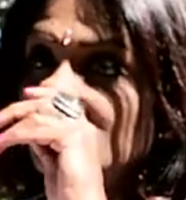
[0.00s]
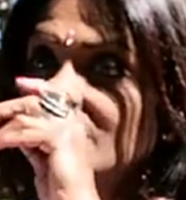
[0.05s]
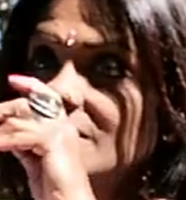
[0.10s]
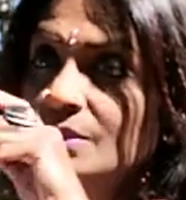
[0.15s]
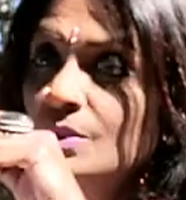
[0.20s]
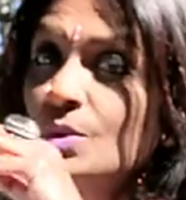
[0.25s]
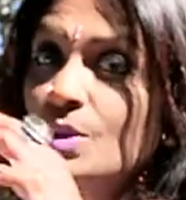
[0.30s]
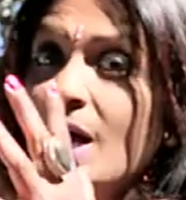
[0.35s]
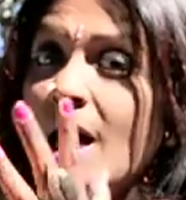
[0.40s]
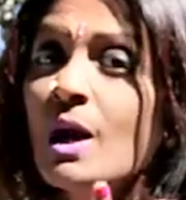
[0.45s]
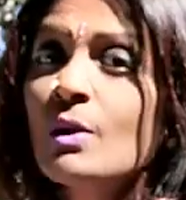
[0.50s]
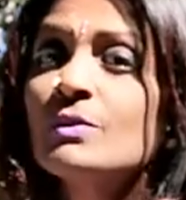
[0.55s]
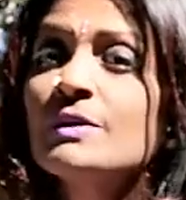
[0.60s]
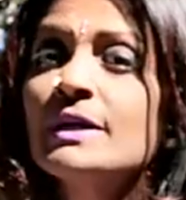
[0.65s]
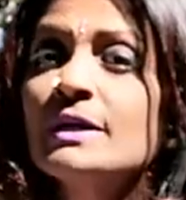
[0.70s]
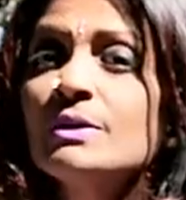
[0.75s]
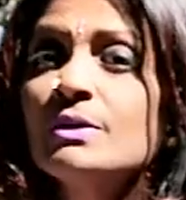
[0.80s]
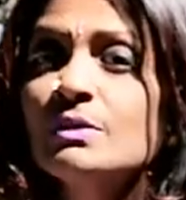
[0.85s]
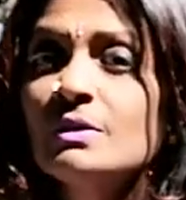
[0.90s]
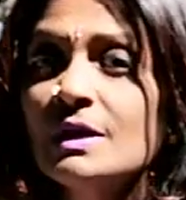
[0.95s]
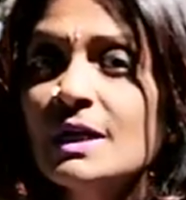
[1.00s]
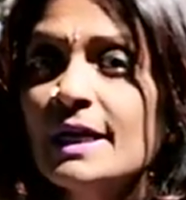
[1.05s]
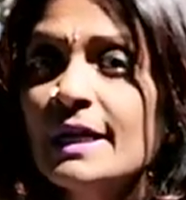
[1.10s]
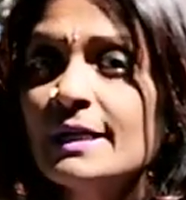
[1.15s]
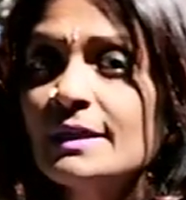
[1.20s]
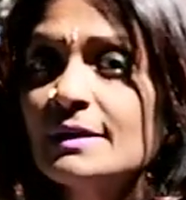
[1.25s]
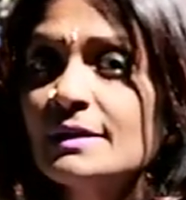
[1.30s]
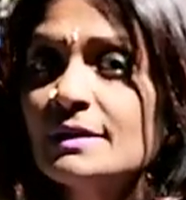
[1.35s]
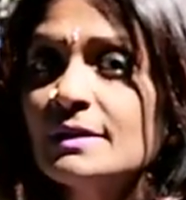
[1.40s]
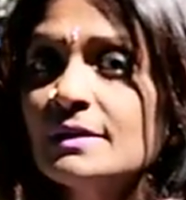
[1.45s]
look how they look
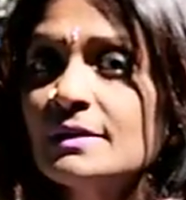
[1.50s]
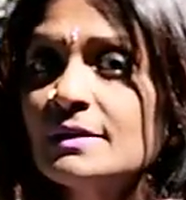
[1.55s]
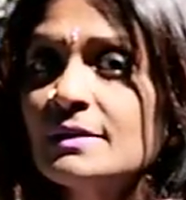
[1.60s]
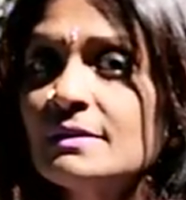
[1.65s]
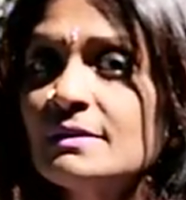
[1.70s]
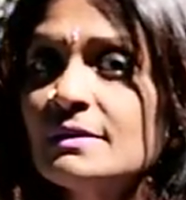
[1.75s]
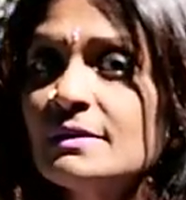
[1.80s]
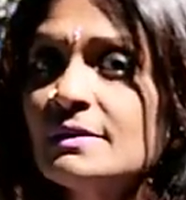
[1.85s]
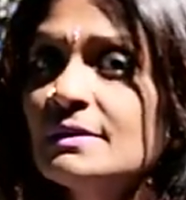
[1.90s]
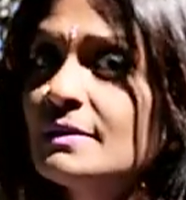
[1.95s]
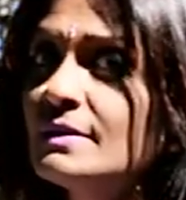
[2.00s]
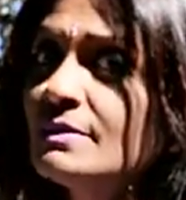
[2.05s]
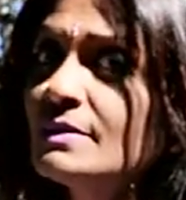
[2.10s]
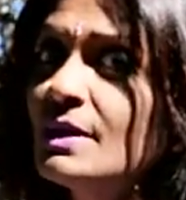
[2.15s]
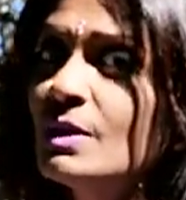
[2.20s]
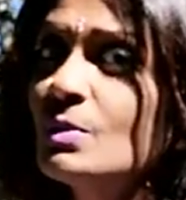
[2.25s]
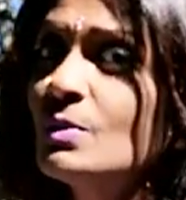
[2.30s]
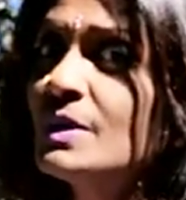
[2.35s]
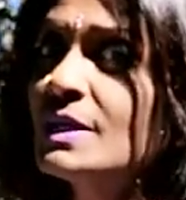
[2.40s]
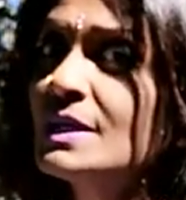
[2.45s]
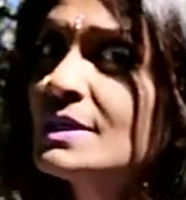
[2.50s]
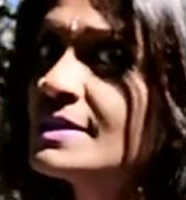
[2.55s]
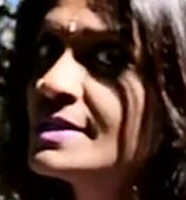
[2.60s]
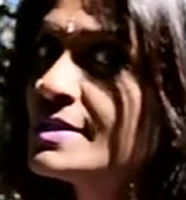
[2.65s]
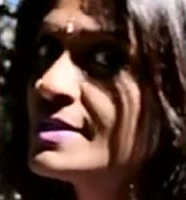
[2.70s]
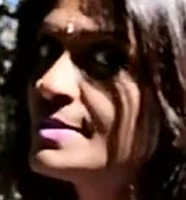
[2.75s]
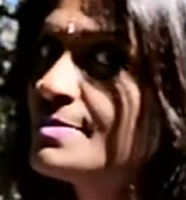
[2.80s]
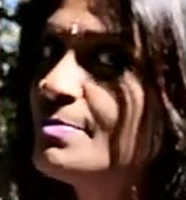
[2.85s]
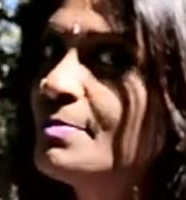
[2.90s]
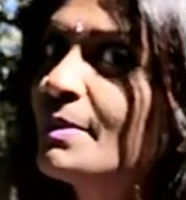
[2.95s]
like. Now we can
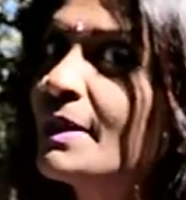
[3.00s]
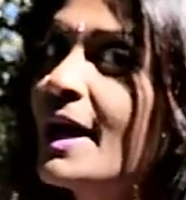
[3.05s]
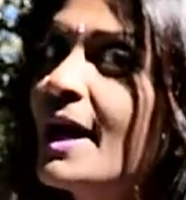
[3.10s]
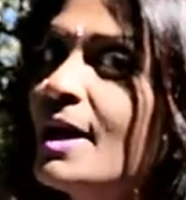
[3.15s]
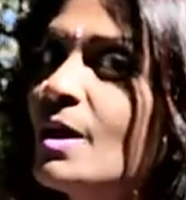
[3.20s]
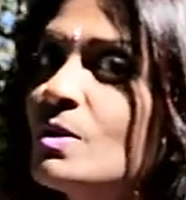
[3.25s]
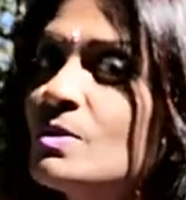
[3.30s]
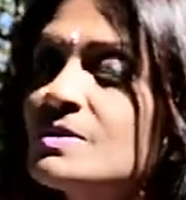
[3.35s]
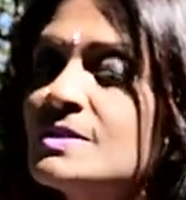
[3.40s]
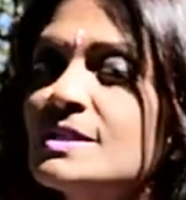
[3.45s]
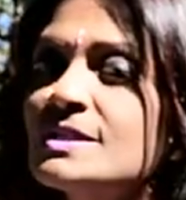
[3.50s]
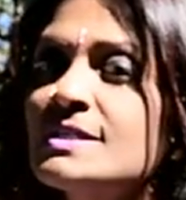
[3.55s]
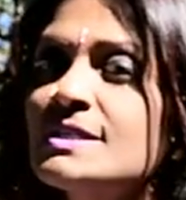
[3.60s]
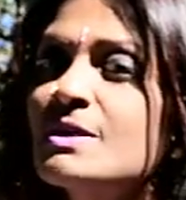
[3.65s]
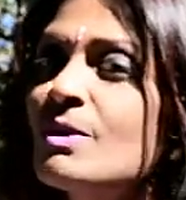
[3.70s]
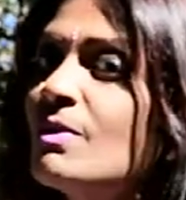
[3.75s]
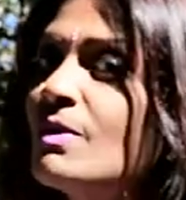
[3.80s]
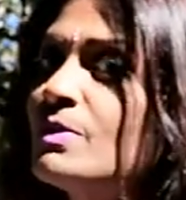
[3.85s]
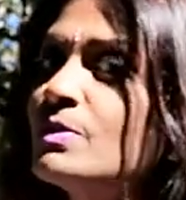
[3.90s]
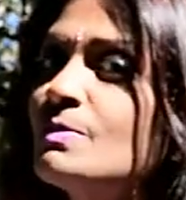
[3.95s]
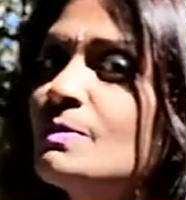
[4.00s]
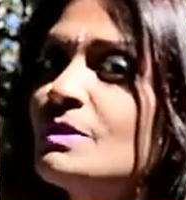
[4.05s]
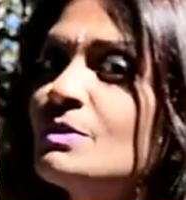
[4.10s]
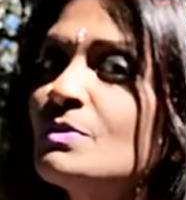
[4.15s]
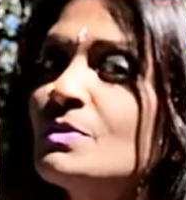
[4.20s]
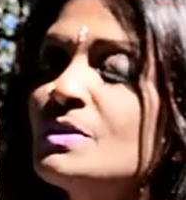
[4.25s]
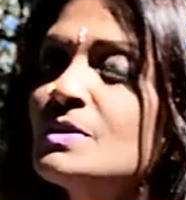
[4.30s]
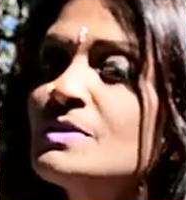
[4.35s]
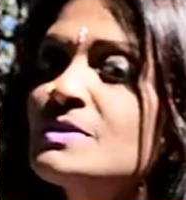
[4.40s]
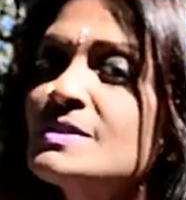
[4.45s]
just browse and see all the
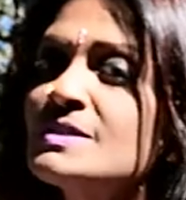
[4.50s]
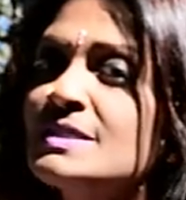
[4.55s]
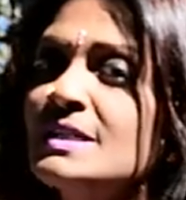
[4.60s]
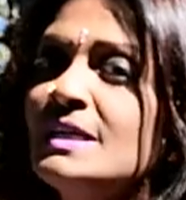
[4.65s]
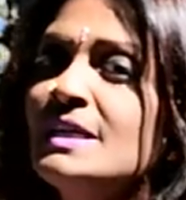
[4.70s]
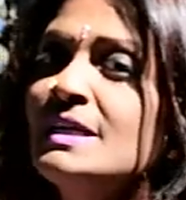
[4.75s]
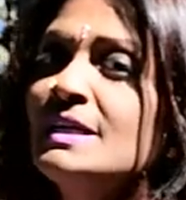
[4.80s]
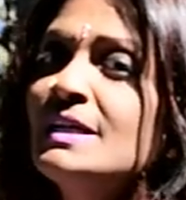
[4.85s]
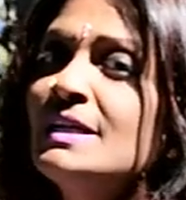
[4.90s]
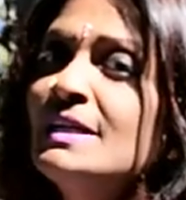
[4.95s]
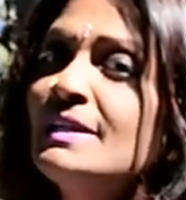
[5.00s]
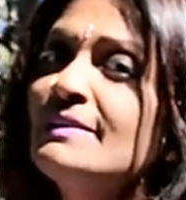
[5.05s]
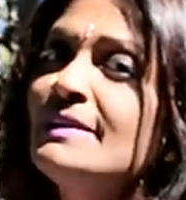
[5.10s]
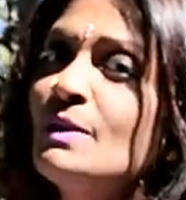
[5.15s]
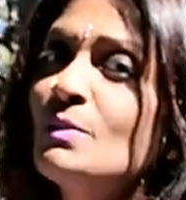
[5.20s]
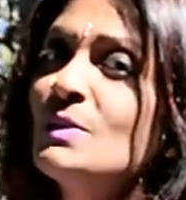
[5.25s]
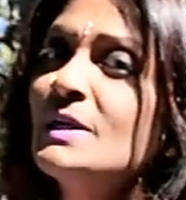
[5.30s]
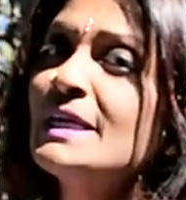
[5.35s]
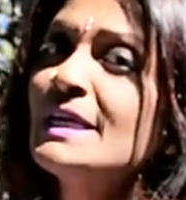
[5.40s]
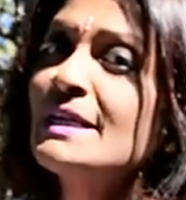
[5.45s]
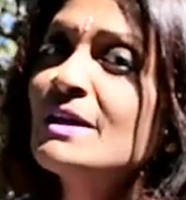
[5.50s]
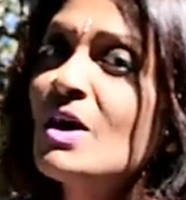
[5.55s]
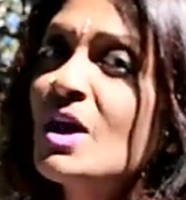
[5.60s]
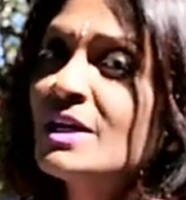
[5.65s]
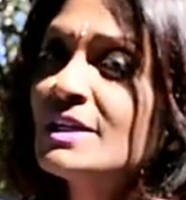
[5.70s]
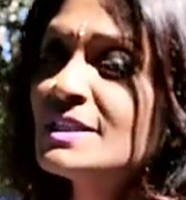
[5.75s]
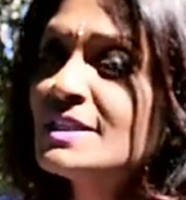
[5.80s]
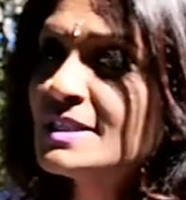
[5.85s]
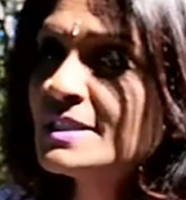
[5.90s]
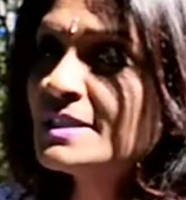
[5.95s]
minerals that we
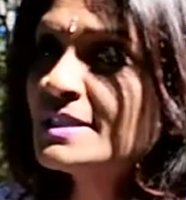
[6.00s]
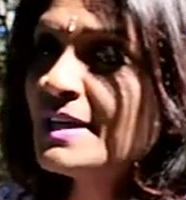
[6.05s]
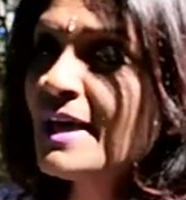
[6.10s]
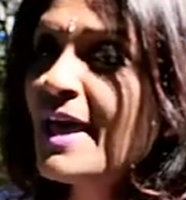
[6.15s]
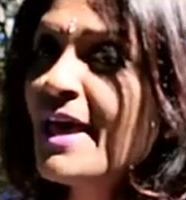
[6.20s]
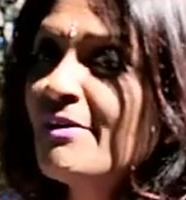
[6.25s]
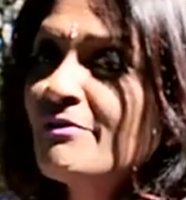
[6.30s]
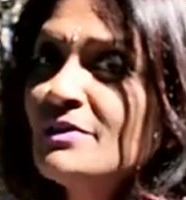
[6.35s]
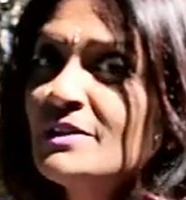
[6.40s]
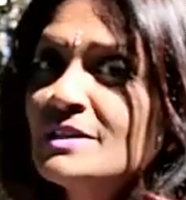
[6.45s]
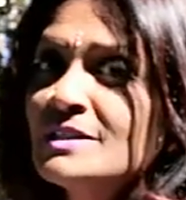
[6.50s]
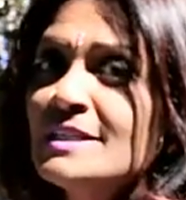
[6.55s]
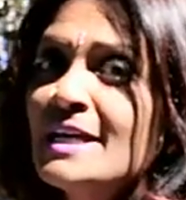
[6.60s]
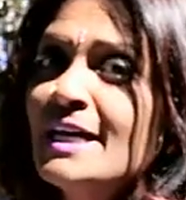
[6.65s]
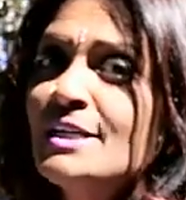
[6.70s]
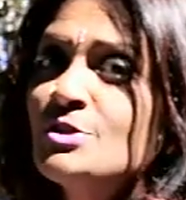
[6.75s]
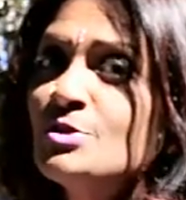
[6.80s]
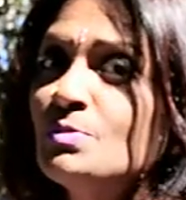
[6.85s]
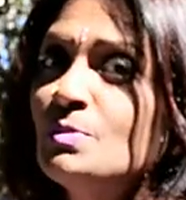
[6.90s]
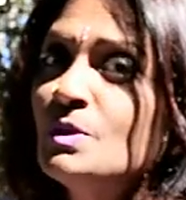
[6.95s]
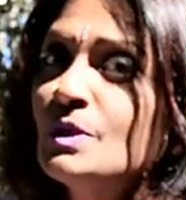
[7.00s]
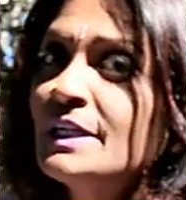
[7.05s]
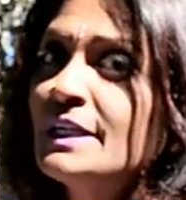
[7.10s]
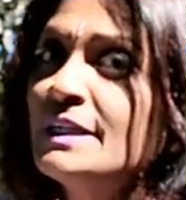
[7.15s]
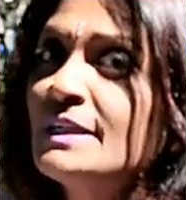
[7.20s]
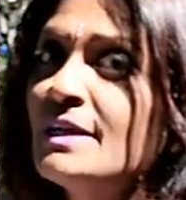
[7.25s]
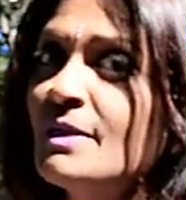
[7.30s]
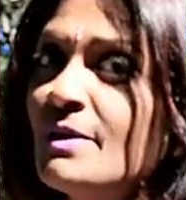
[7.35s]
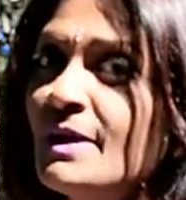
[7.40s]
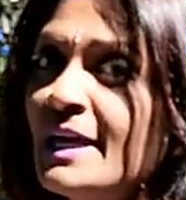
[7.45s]
cannot have it tangibly
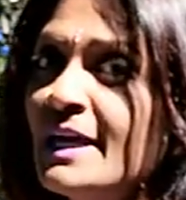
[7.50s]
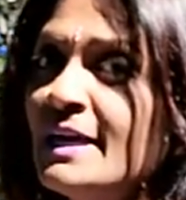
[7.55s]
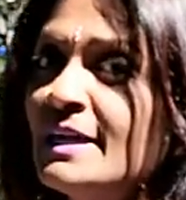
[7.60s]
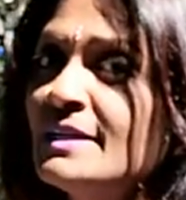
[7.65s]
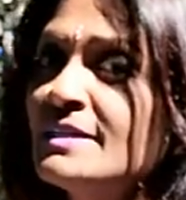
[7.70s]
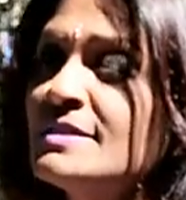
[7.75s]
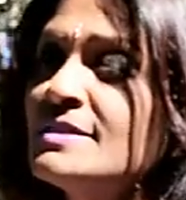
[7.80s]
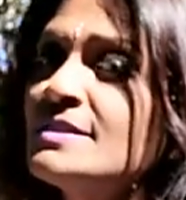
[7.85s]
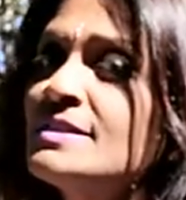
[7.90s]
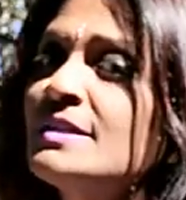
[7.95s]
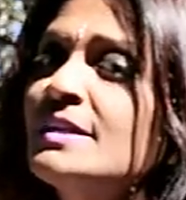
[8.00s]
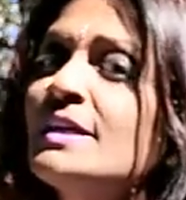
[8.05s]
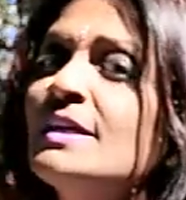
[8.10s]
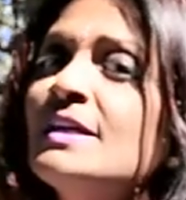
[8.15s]
in our hands,